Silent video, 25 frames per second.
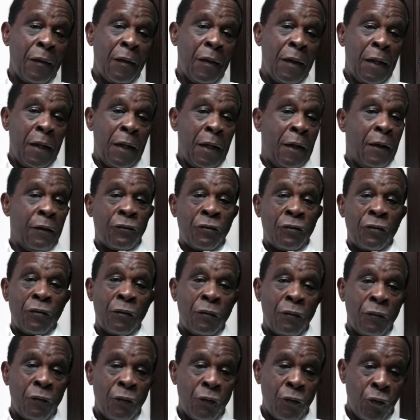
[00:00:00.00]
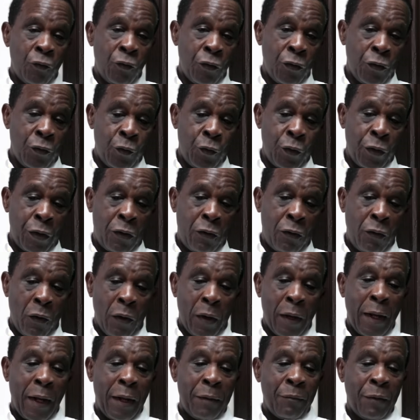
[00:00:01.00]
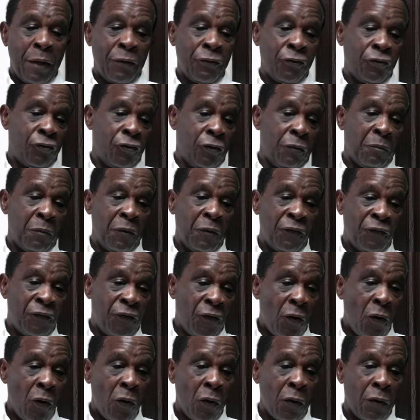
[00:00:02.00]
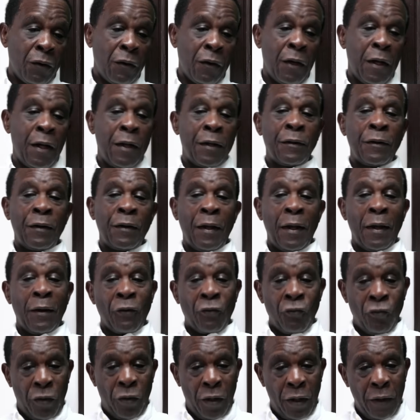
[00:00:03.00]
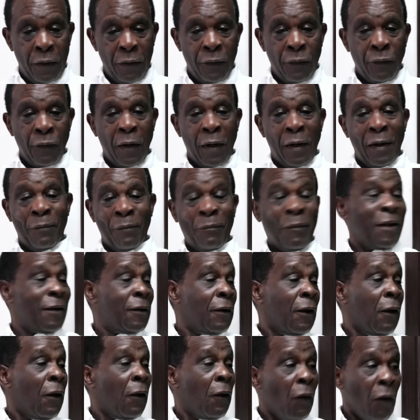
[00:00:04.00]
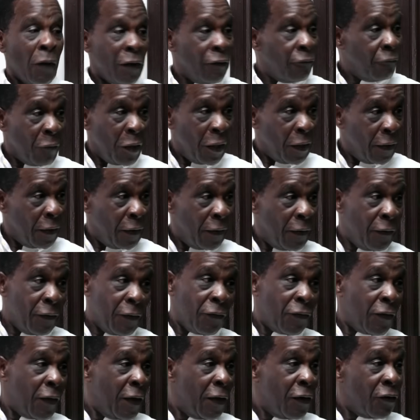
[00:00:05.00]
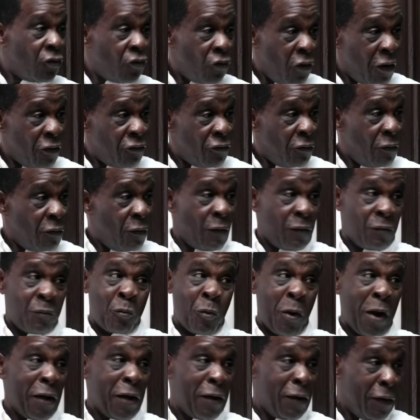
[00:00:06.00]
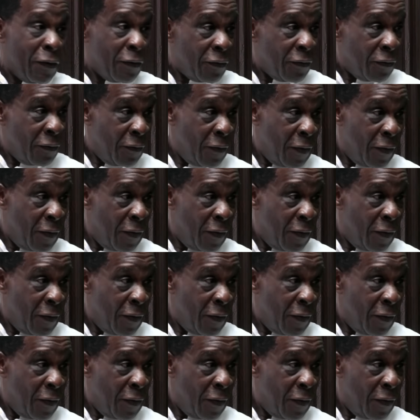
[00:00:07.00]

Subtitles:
as you recall, I mentioned before, and they agreed that they met a lot of money, and they said the Treasury was pregnant.